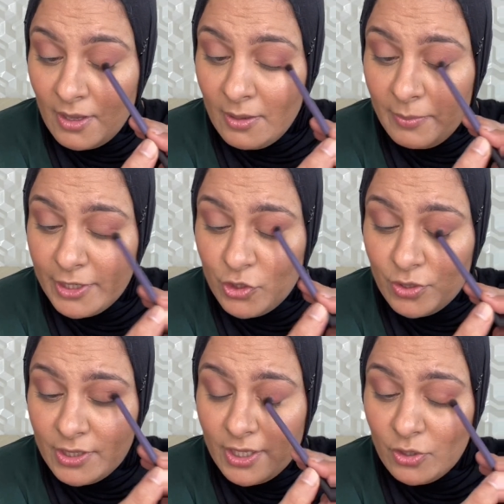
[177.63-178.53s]
Make
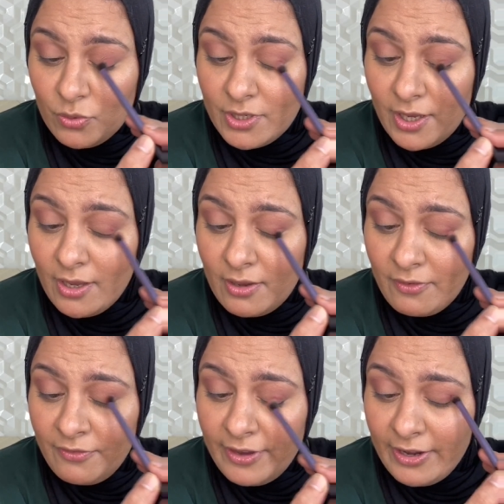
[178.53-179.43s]
sure that you take
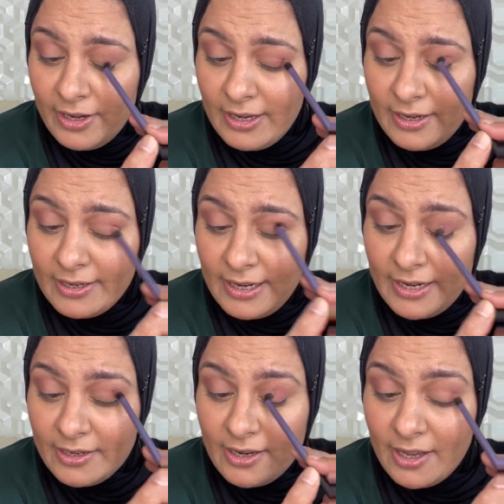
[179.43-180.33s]
very little
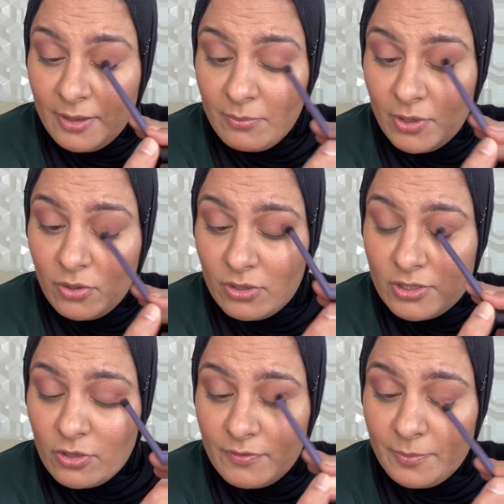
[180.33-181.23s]
at a time because of the